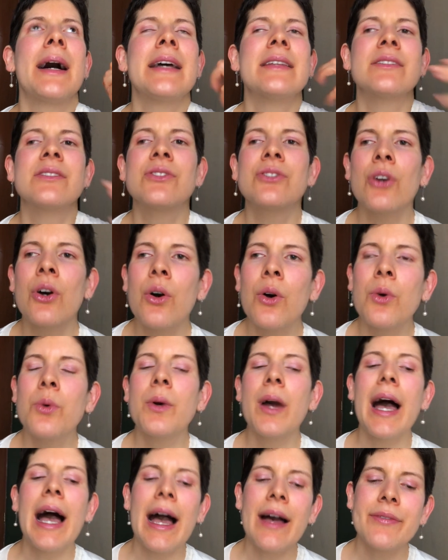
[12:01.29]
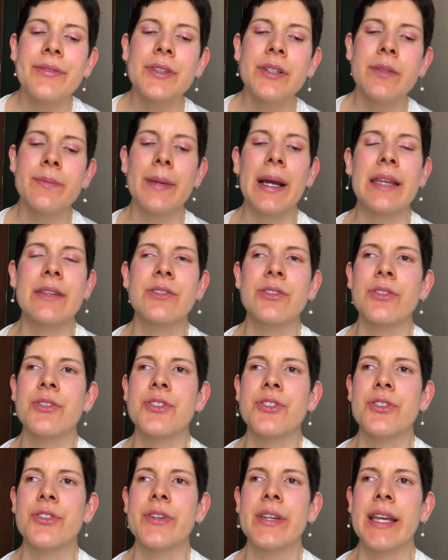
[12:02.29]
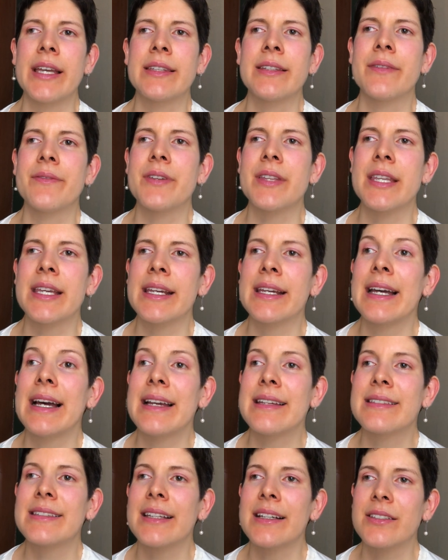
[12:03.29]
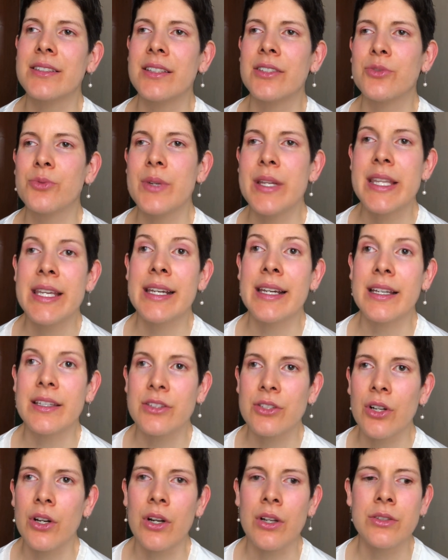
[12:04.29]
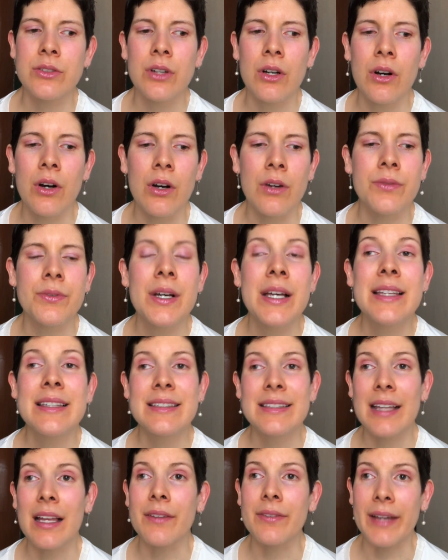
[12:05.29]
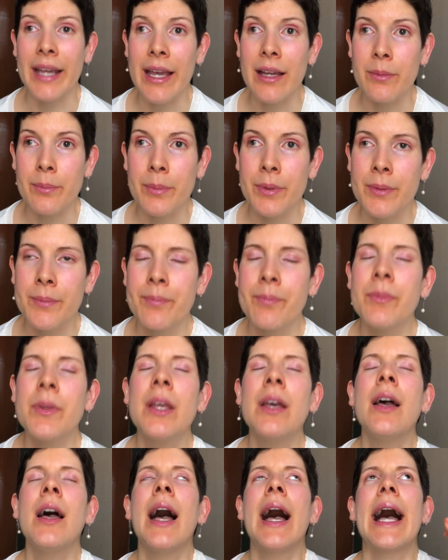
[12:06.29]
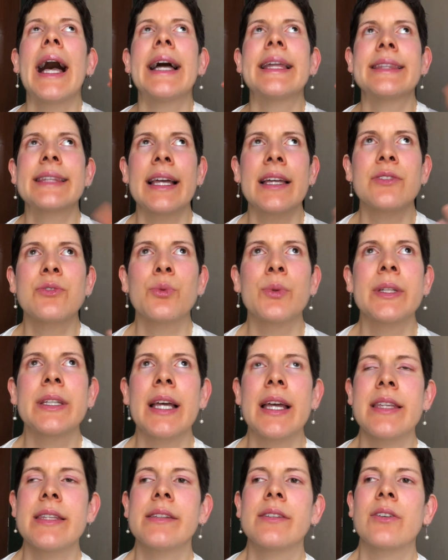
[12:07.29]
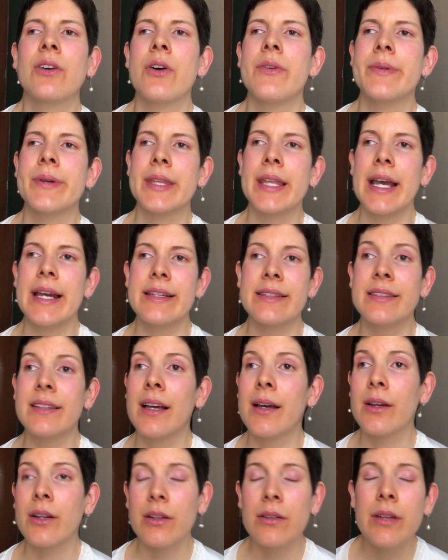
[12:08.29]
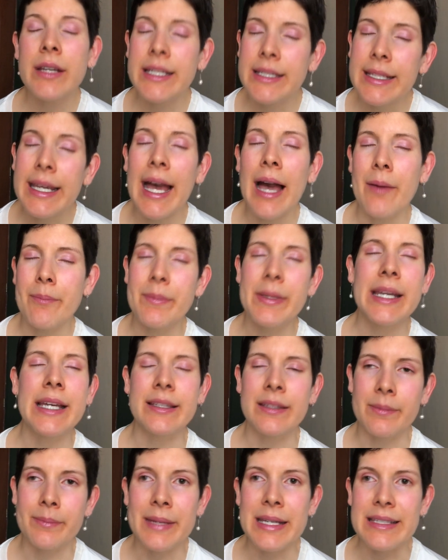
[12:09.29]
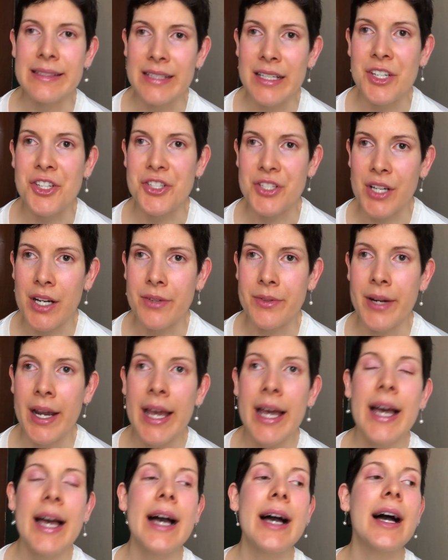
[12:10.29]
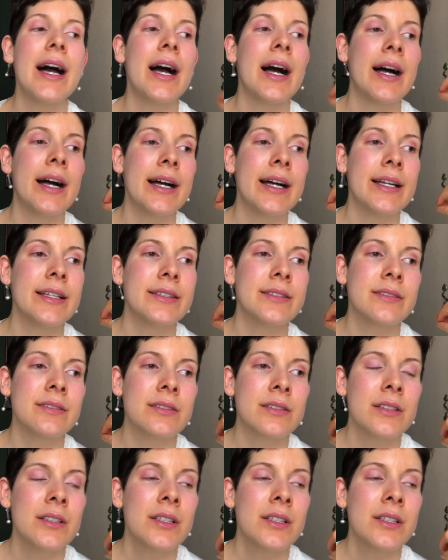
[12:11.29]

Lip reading: So after my surgery and everything, I started reading a ton of self-help. And that's when I discovered that it can be an amazing genre, and